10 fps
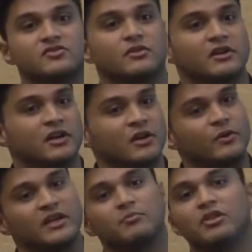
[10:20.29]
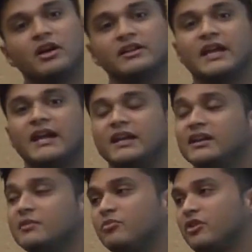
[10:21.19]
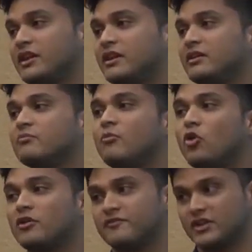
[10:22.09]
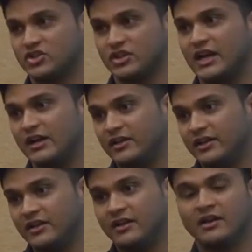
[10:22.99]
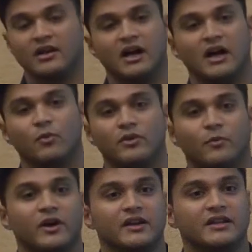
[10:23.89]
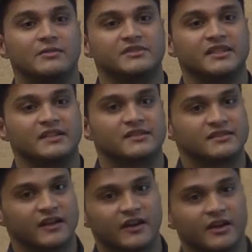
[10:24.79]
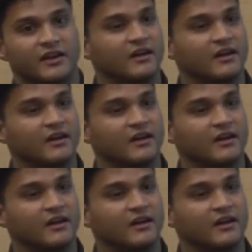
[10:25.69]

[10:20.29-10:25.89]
sort, we can plug that in and bring more functionality where it deems necessary.